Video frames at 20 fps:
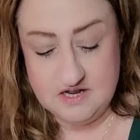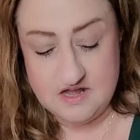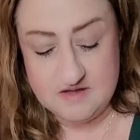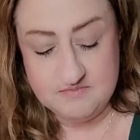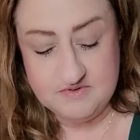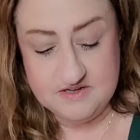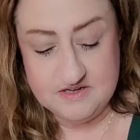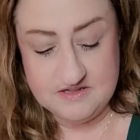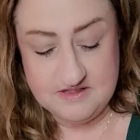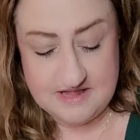
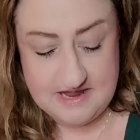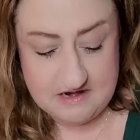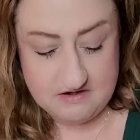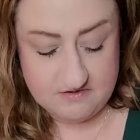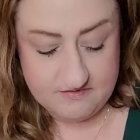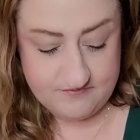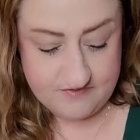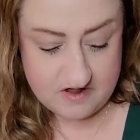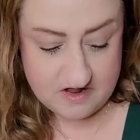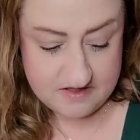I'm going to
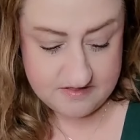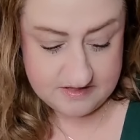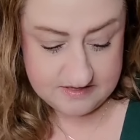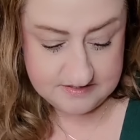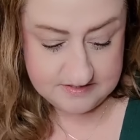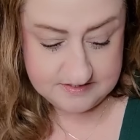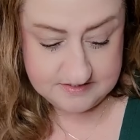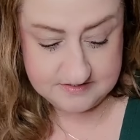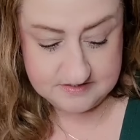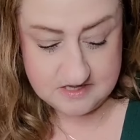clarify
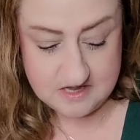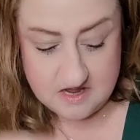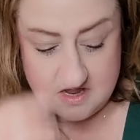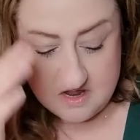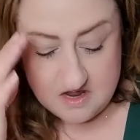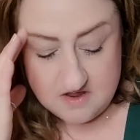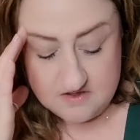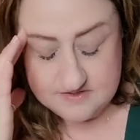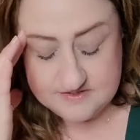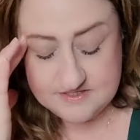this
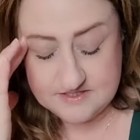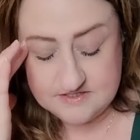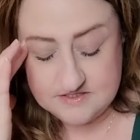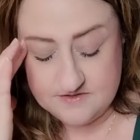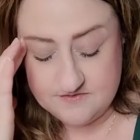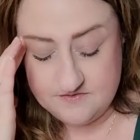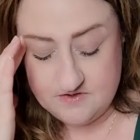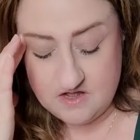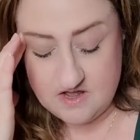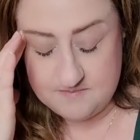
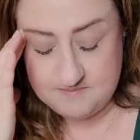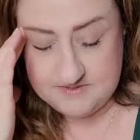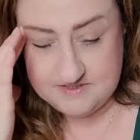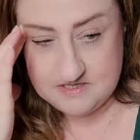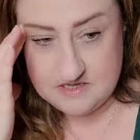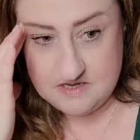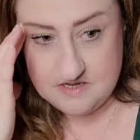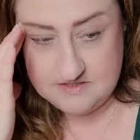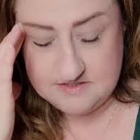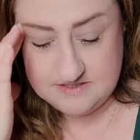Six of
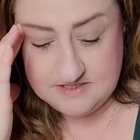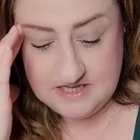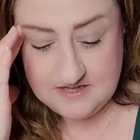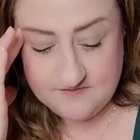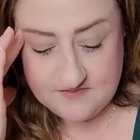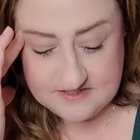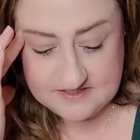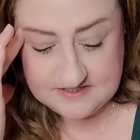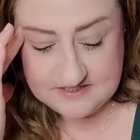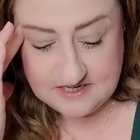Cups. It's
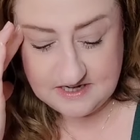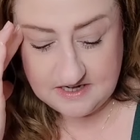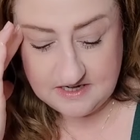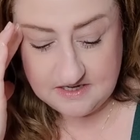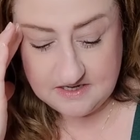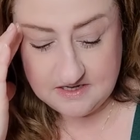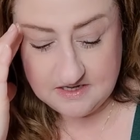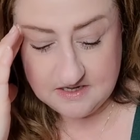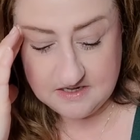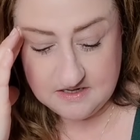give and
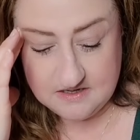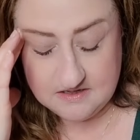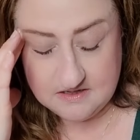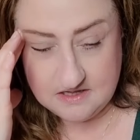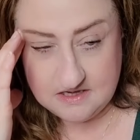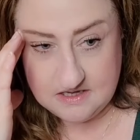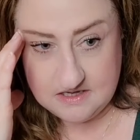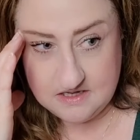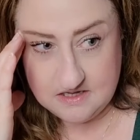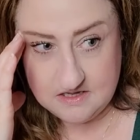take,
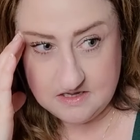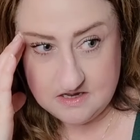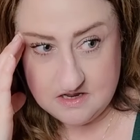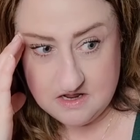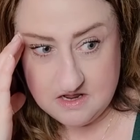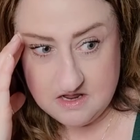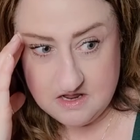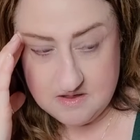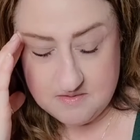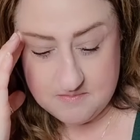like,
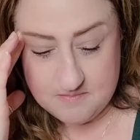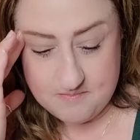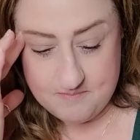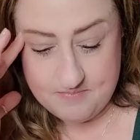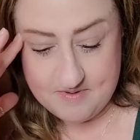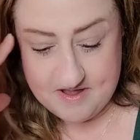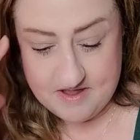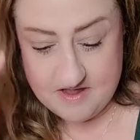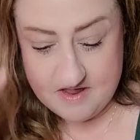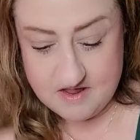
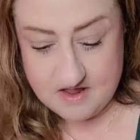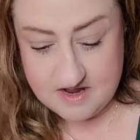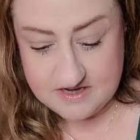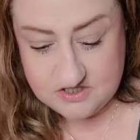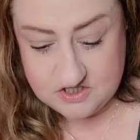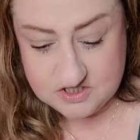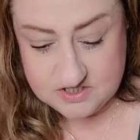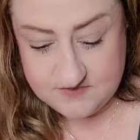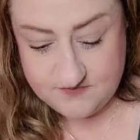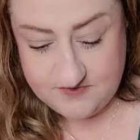but I
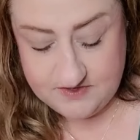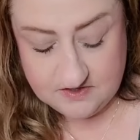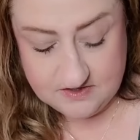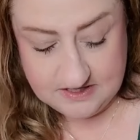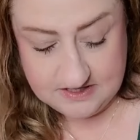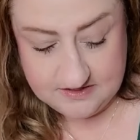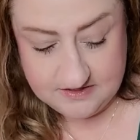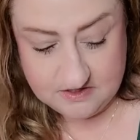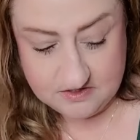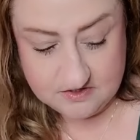just feel
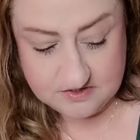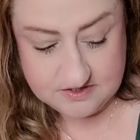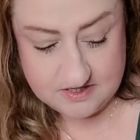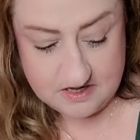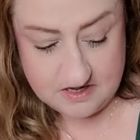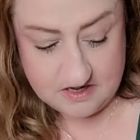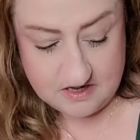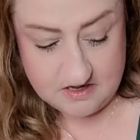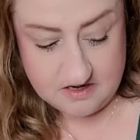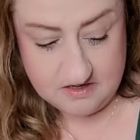like there's
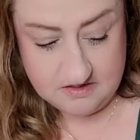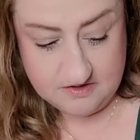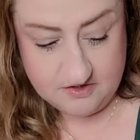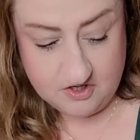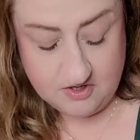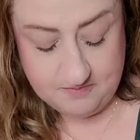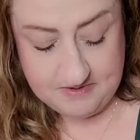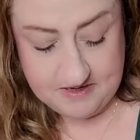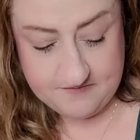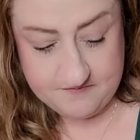a
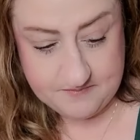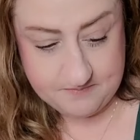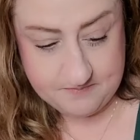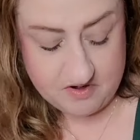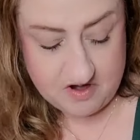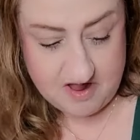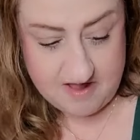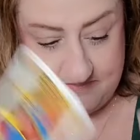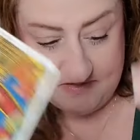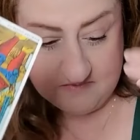little bit of a
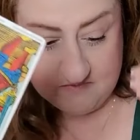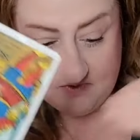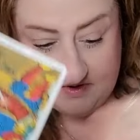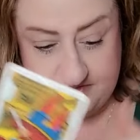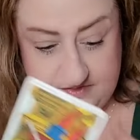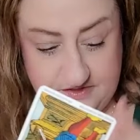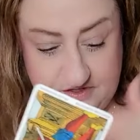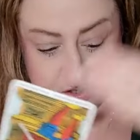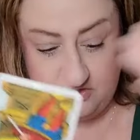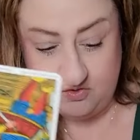problem
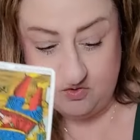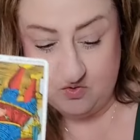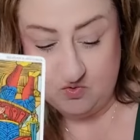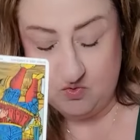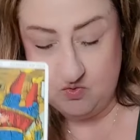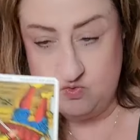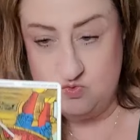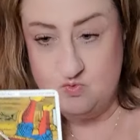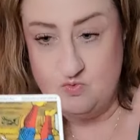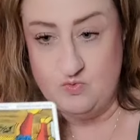with
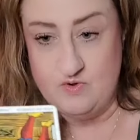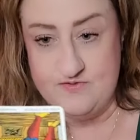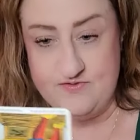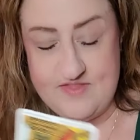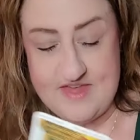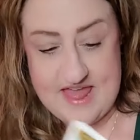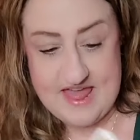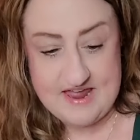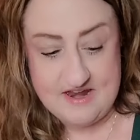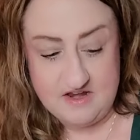you
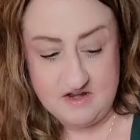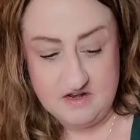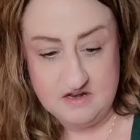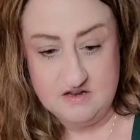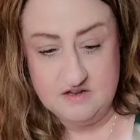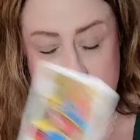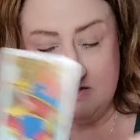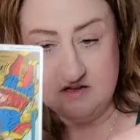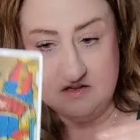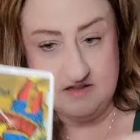with that.
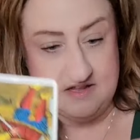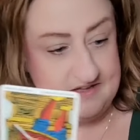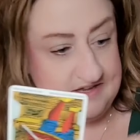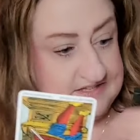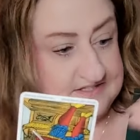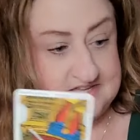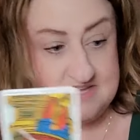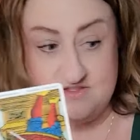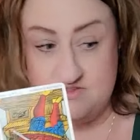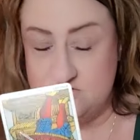Like
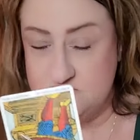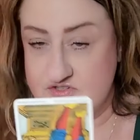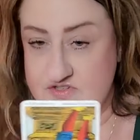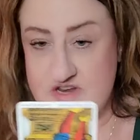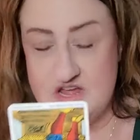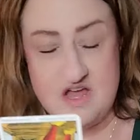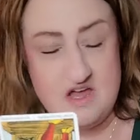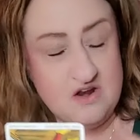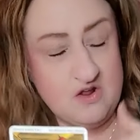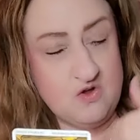I said, there's
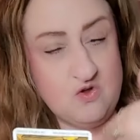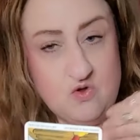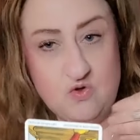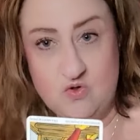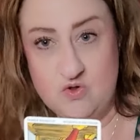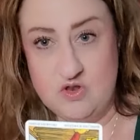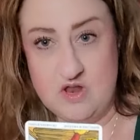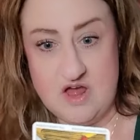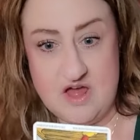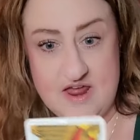not a
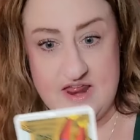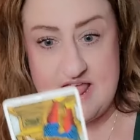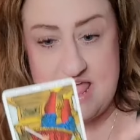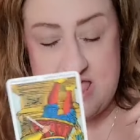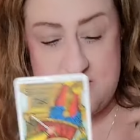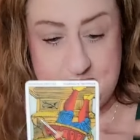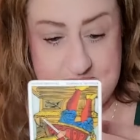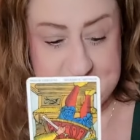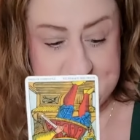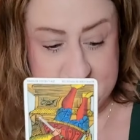whole lot
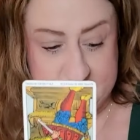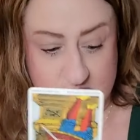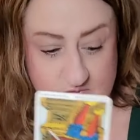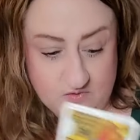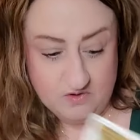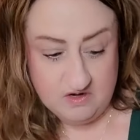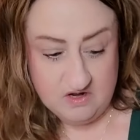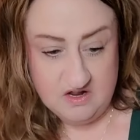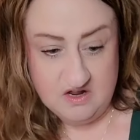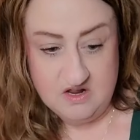
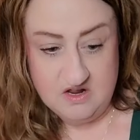happening